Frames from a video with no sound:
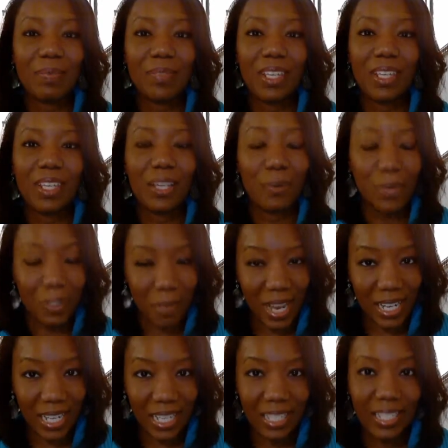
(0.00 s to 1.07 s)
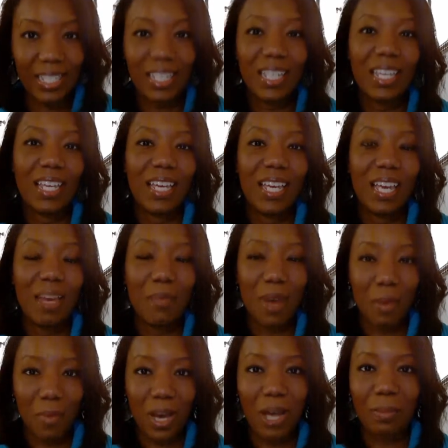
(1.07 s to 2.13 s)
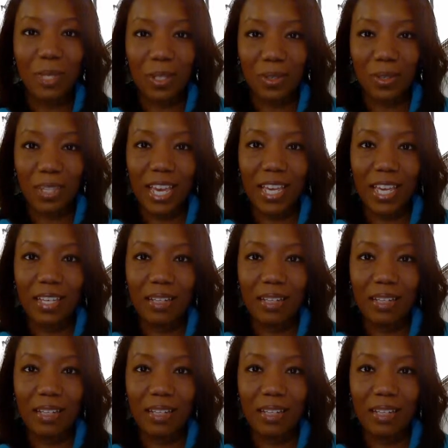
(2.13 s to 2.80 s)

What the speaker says: It was my niece, and my mom knew that.